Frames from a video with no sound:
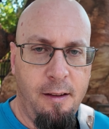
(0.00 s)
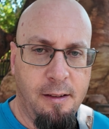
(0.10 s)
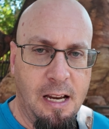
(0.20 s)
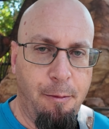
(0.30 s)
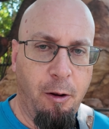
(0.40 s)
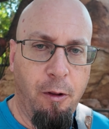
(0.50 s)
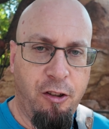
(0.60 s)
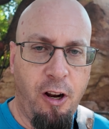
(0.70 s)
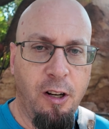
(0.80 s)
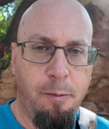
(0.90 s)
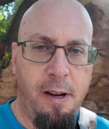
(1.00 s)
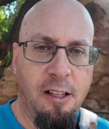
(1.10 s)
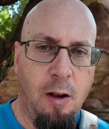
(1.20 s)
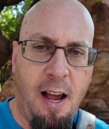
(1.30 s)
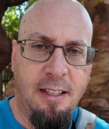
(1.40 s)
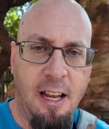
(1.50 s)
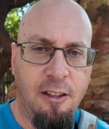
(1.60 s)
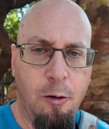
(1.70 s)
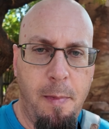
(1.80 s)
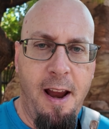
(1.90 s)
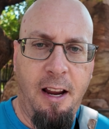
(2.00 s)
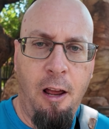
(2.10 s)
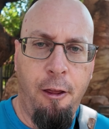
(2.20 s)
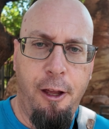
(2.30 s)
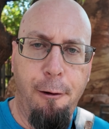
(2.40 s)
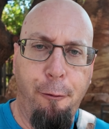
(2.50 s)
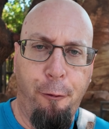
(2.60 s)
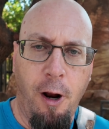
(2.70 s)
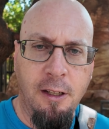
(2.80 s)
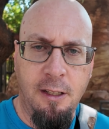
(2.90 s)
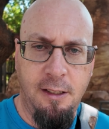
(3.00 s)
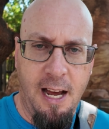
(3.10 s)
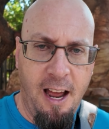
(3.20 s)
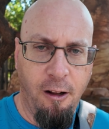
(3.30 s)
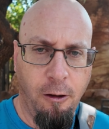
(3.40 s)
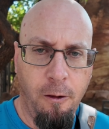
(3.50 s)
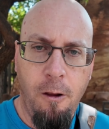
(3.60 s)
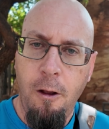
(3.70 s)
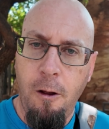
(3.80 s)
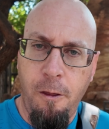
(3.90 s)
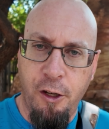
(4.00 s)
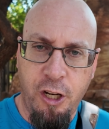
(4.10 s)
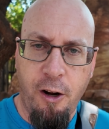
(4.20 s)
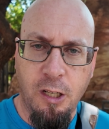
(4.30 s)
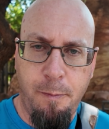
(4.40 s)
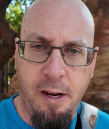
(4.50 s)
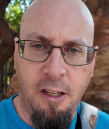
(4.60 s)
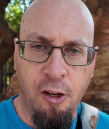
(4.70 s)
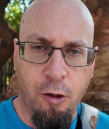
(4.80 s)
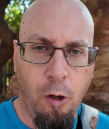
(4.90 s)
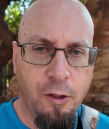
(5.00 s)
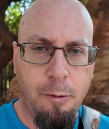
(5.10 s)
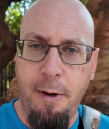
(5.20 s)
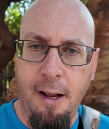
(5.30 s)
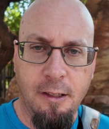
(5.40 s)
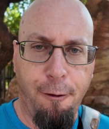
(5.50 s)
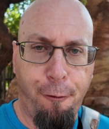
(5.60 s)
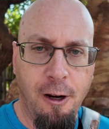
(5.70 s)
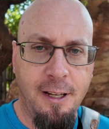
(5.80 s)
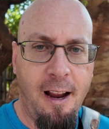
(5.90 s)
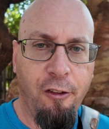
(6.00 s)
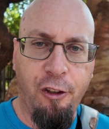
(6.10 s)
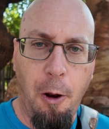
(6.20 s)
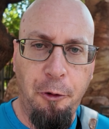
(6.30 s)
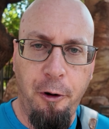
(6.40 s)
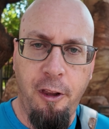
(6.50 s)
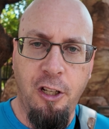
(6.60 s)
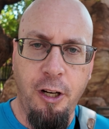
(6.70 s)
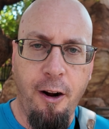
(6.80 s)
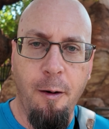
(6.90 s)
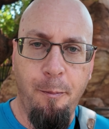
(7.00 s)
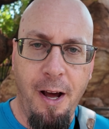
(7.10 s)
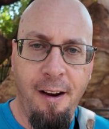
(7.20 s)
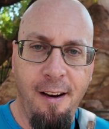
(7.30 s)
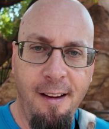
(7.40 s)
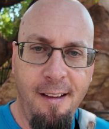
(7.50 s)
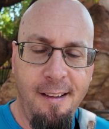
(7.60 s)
Same thing with shutter speed. So I tend to make the front dial the shutter speed control, just because the front dial is closer to the shutter button.